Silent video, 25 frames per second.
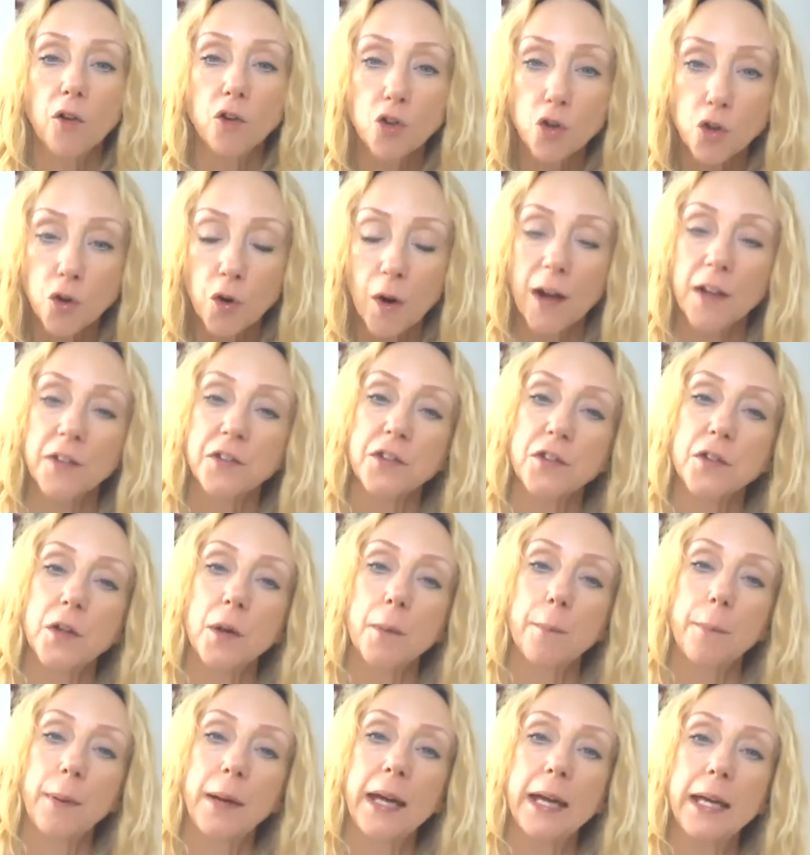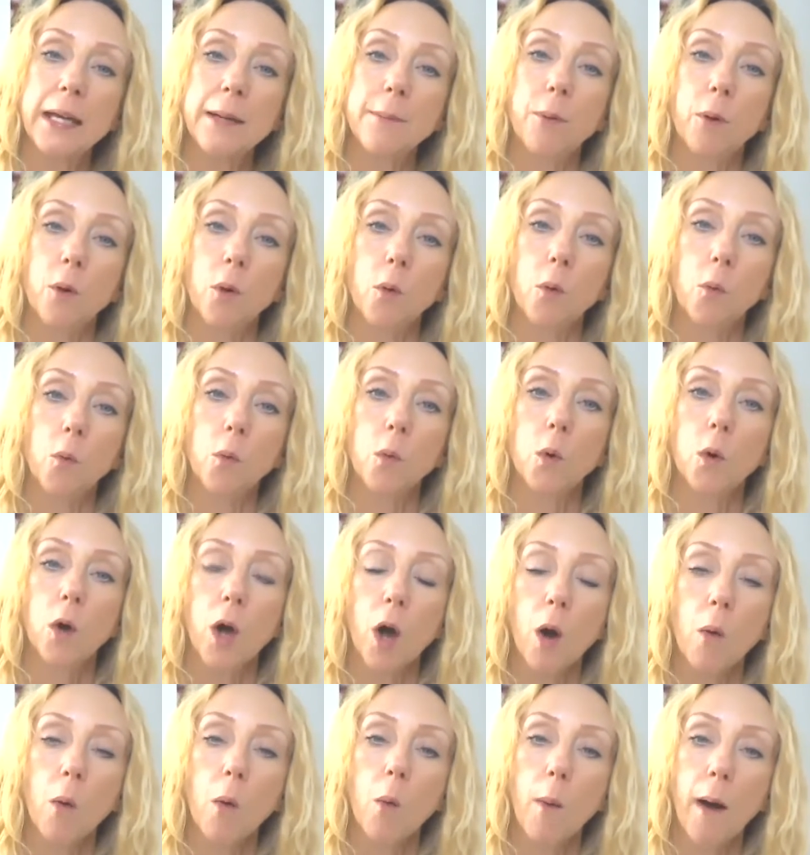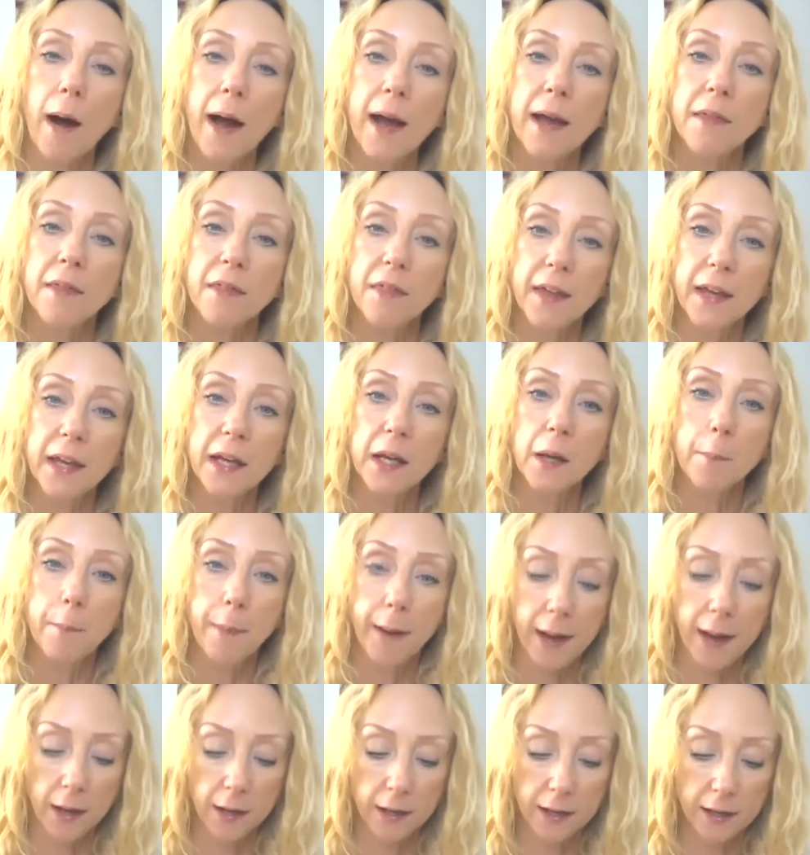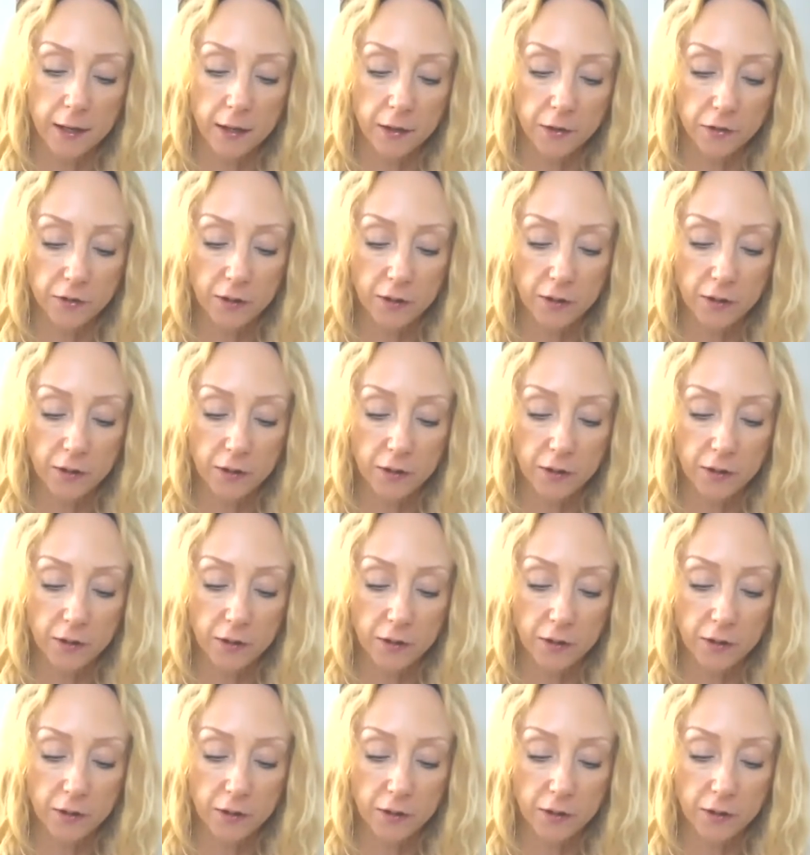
trust that people will go away and think about it at